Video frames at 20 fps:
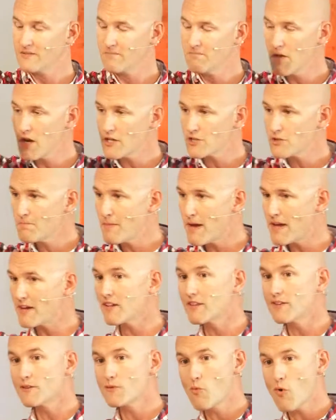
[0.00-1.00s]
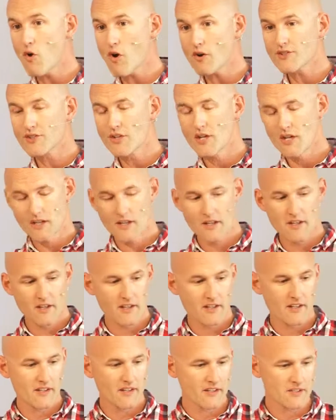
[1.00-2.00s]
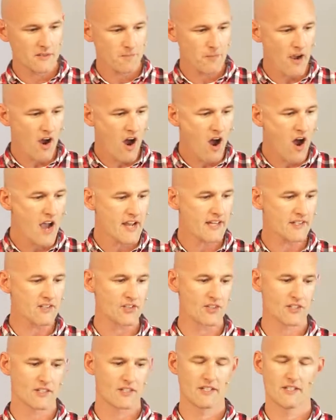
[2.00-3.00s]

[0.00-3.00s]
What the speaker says: much better than what is behind.